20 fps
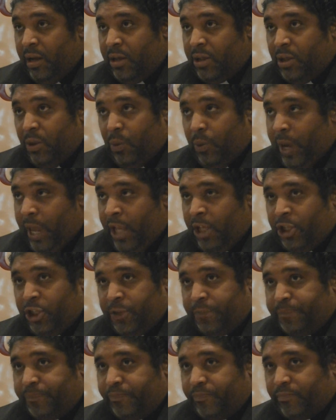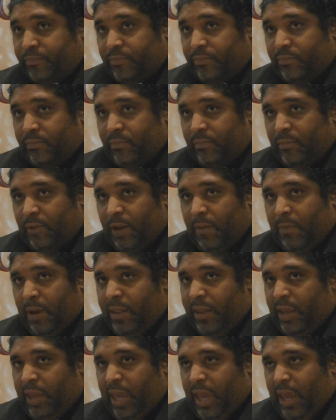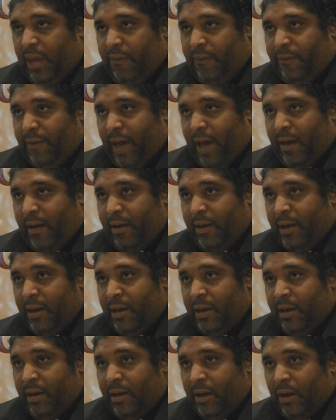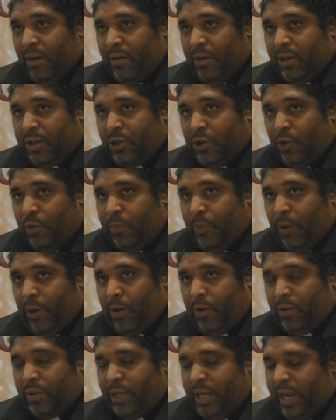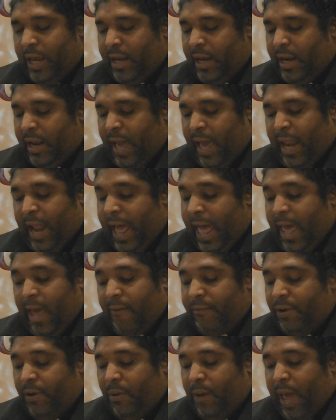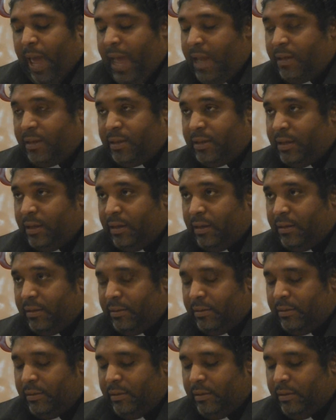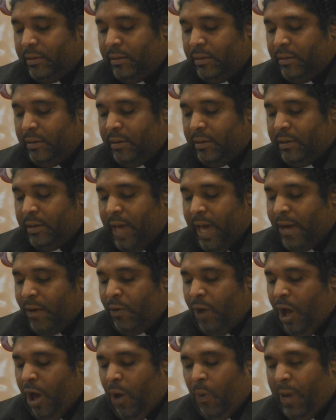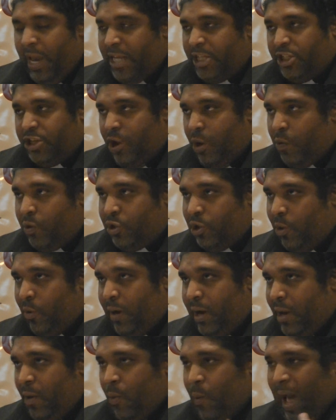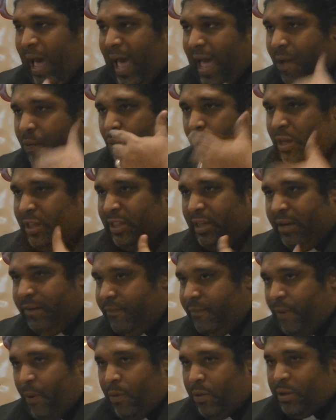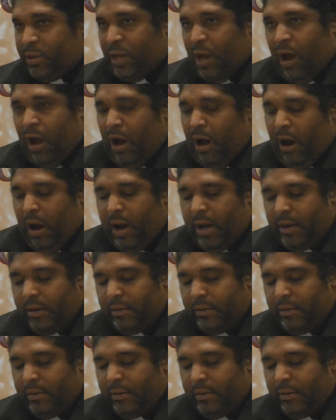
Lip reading: To which, Brother Keith, on the school board who's here tonight, I have no answer. I don't always know totally why and what's in folks' heart.